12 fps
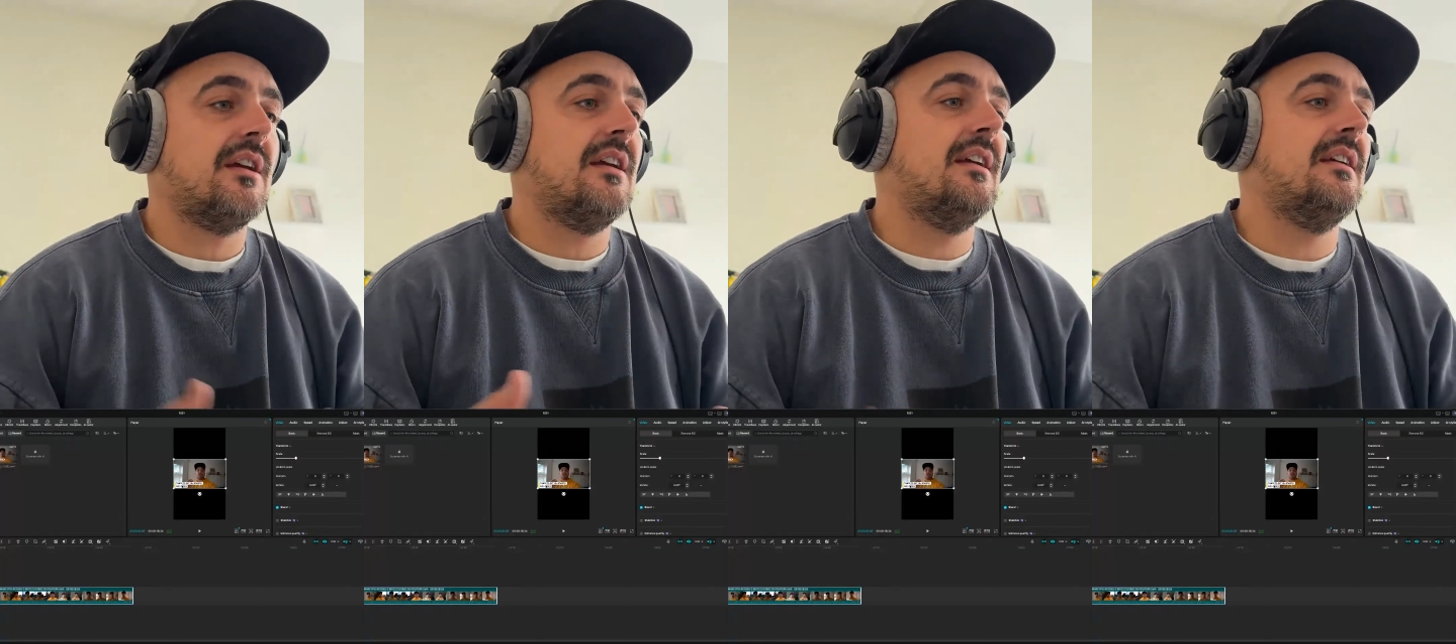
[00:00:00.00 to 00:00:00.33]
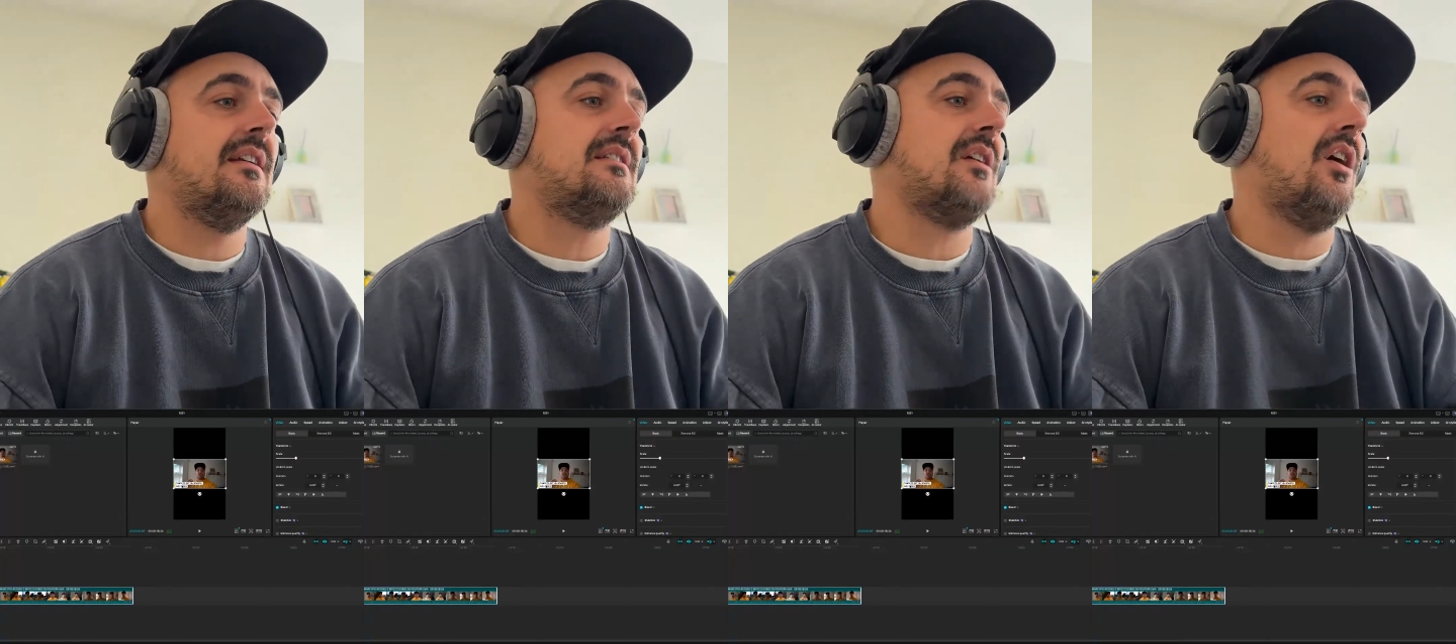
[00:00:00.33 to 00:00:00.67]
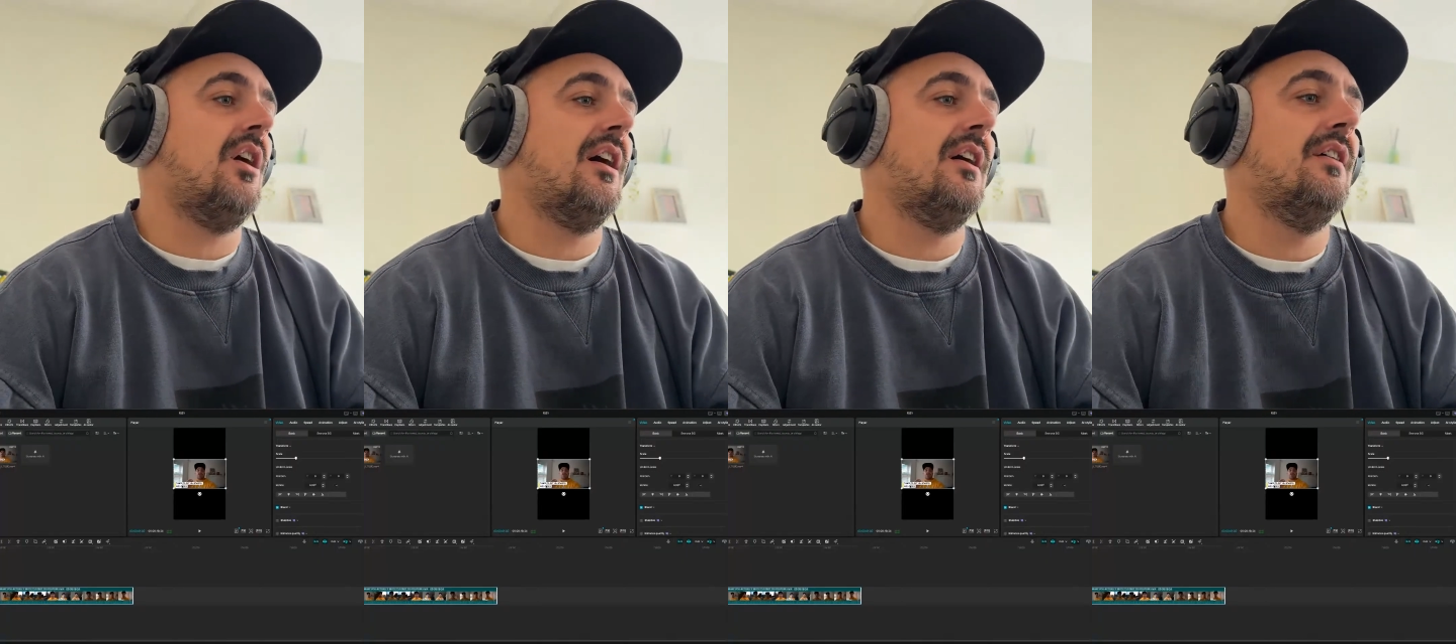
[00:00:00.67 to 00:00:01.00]
is
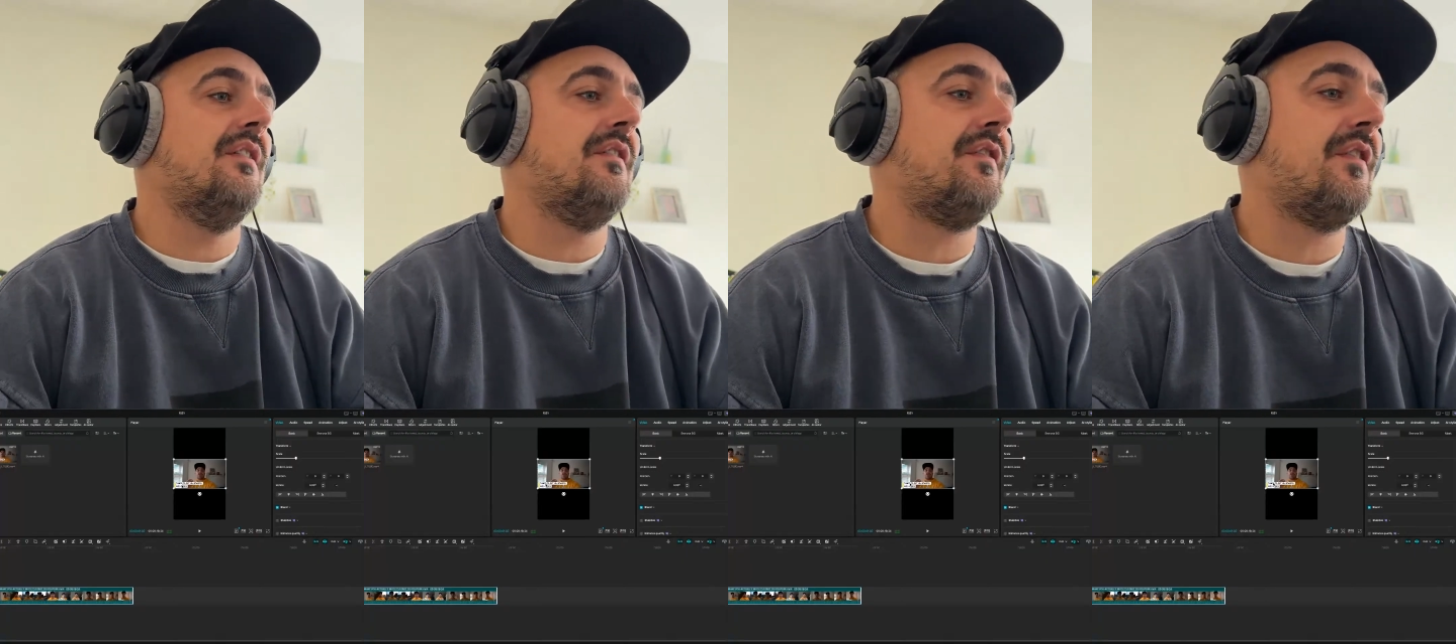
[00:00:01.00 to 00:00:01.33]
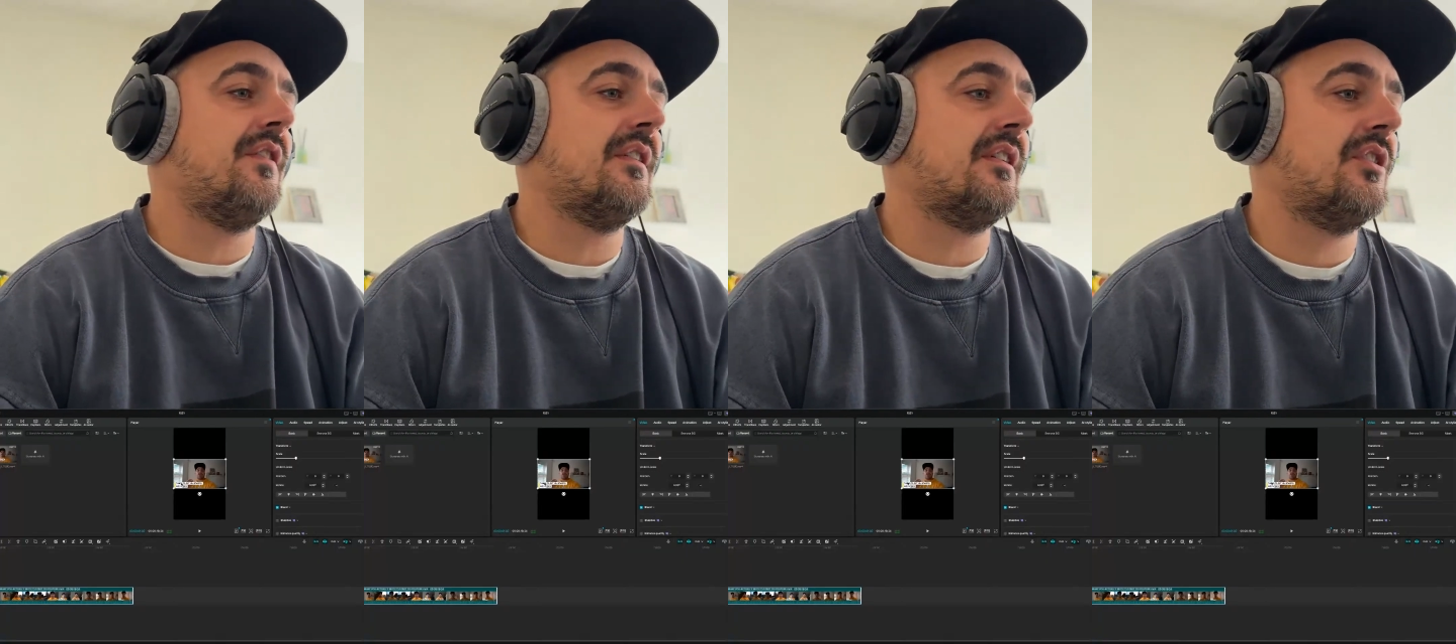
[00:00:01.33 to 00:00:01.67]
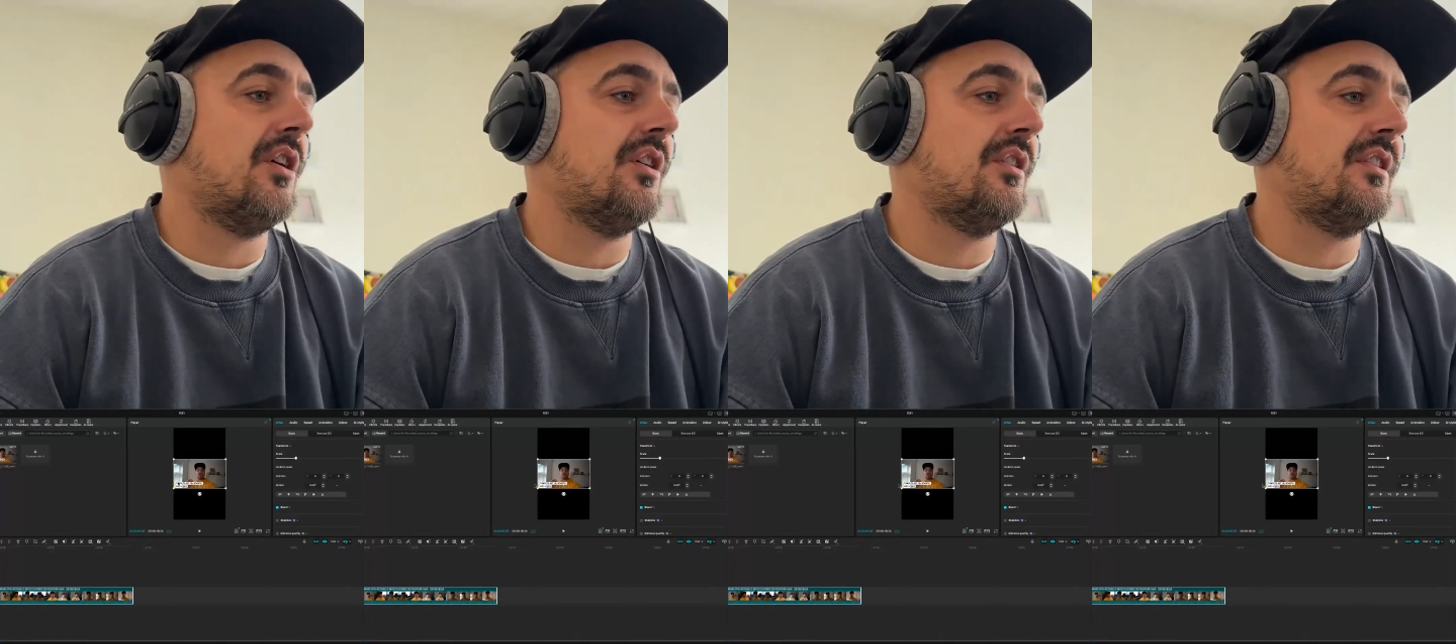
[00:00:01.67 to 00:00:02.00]
I have got